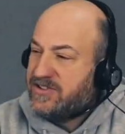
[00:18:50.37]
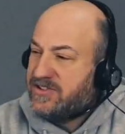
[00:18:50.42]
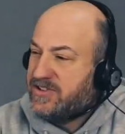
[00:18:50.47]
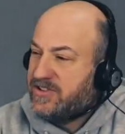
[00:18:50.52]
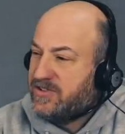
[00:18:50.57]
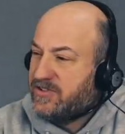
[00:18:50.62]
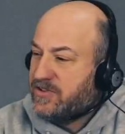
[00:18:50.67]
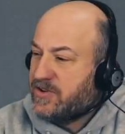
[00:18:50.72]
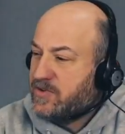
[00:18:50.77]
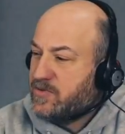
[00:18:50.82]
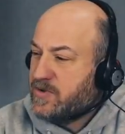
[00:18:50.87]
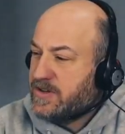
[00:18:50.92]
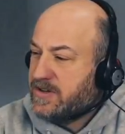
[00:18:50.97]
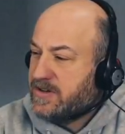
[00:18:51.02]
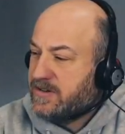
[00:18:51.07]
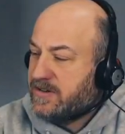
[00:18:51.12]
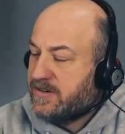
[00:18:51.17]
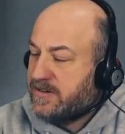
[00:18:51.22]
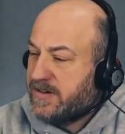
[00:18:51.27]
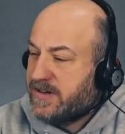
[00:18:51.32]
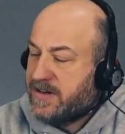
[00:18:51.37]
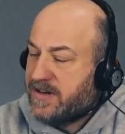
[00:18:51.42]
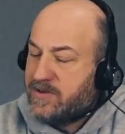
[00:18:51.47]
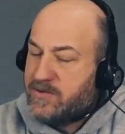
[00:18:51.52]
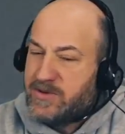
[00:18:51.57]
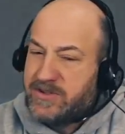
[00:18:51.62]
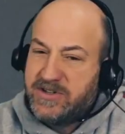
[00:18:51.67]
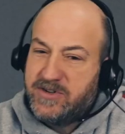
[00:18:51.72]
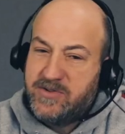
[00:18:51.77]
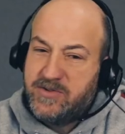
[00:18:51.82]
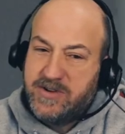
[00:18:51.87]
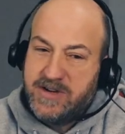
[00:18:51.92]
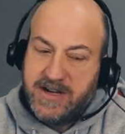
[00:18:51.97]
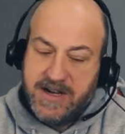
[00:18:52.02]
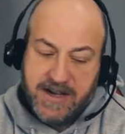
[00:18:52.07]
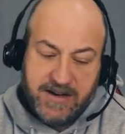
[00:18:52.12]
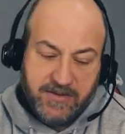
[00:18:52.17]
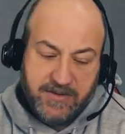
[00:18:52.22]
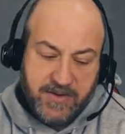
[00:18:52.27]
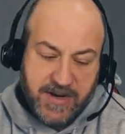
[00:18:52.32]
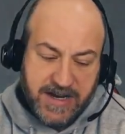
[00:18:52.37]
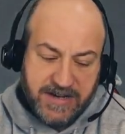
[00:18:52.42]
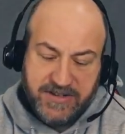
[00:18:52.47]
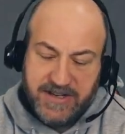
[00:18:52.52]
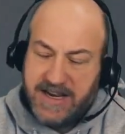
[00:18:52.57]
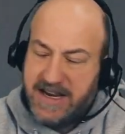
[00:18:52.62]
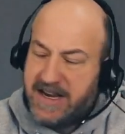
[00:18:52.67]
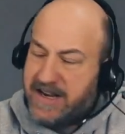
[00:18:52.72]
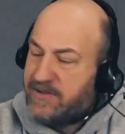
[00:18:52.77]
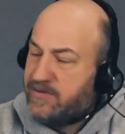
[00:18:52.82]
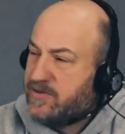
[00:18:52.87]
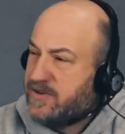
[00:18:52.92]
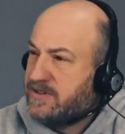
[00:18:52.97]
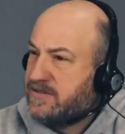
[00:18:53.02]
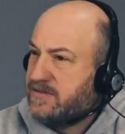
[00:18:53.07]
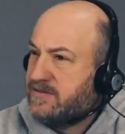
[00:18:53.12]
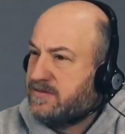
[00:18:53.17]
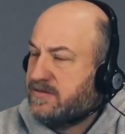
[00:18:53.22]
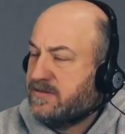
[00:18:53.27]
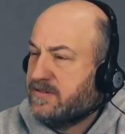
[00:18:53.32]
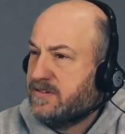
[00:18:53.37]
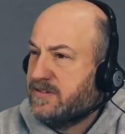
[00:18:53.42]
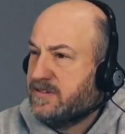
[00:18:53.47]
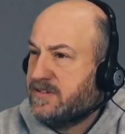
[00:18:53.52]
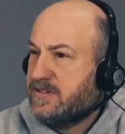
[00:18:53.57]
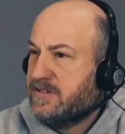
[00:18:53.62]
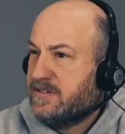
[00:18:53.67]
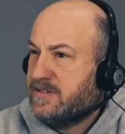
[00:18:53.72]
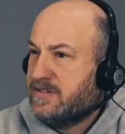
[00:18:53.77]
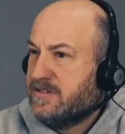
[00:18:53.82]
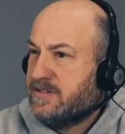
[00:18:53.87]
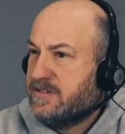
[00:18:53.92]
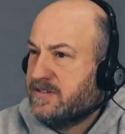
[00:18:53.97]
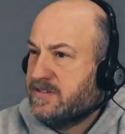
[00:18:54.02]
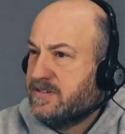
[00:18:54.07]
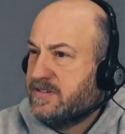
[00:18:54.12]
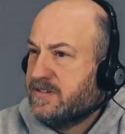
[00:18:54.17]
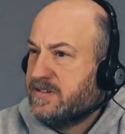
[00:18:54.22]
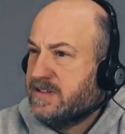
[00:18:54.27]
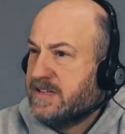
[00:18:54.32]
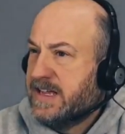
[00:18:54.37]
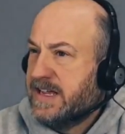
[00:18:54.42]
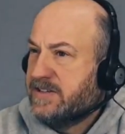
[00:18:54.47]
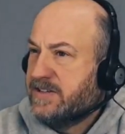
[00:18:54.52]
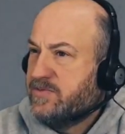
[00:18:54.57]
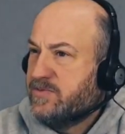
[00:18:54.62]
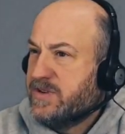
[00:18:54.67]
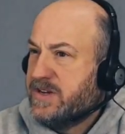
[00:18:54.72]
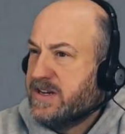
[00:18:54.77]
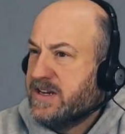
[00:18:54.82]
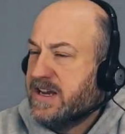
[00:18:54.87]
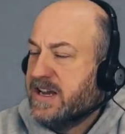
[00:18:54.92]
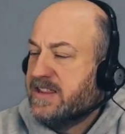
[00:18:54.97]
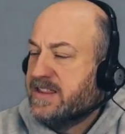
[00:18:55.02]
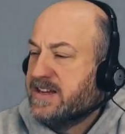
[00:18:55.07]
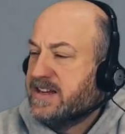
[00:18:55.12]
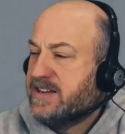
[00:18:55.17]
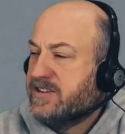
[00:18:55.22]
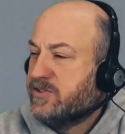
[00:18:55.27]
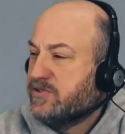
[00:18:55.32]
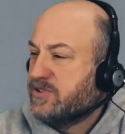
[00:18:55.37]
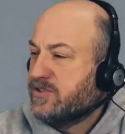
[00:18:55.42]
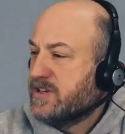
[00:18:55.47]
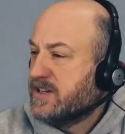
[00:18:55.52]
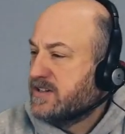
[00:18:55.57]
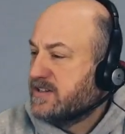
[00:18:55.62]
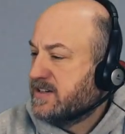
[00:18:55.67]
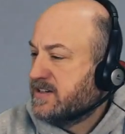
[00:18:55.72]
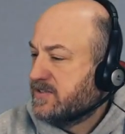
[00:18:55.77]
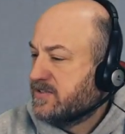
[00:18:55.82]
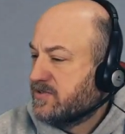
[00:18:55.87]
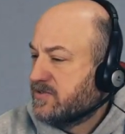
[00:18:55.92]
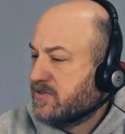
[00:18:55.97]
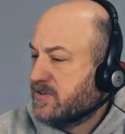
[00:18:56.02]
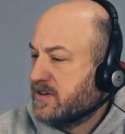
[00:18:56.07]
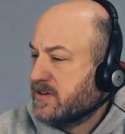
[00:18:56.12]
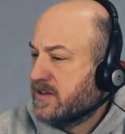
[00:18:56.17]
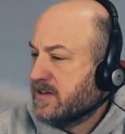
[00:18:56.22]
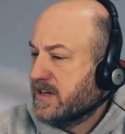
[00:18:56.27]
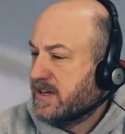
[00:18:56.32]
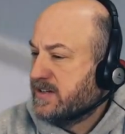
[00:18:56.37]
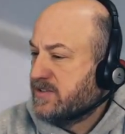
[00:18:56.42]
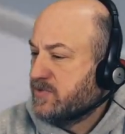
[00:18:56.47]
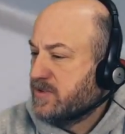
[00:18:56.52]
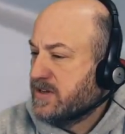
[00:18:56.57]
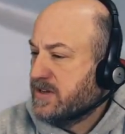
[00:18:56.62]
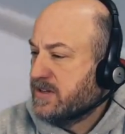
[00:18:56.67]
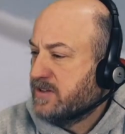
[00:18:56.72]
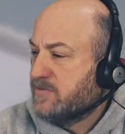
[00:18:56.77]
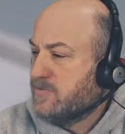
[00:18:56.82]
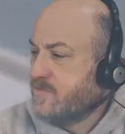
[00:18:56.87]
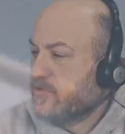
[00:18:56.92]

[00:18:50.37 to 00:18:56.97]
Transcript: don't know what's going on. We actually had one last week. Yeah, I think I told you guys that story last week, where